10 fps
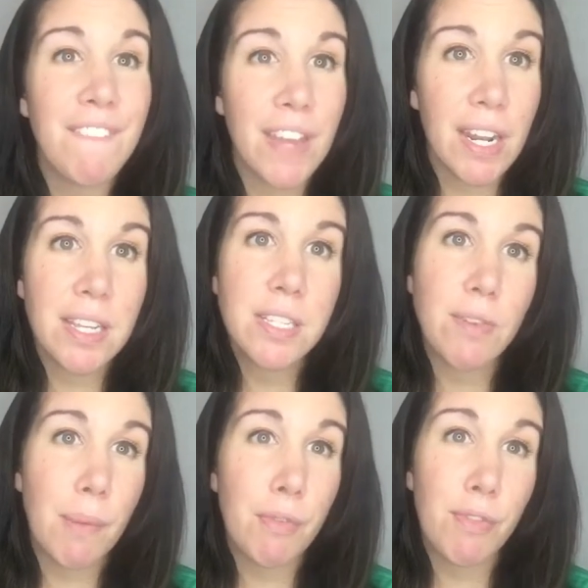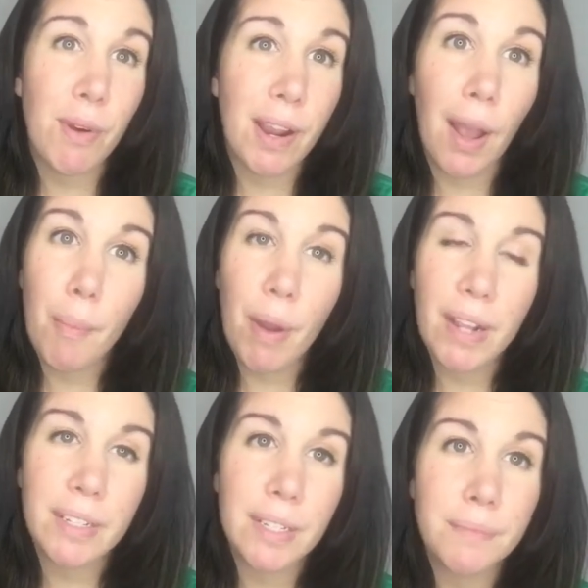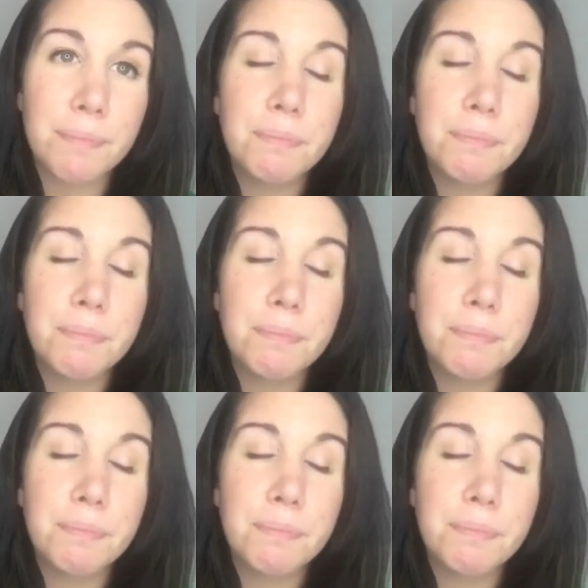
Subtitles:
fittest right before I got pregnant.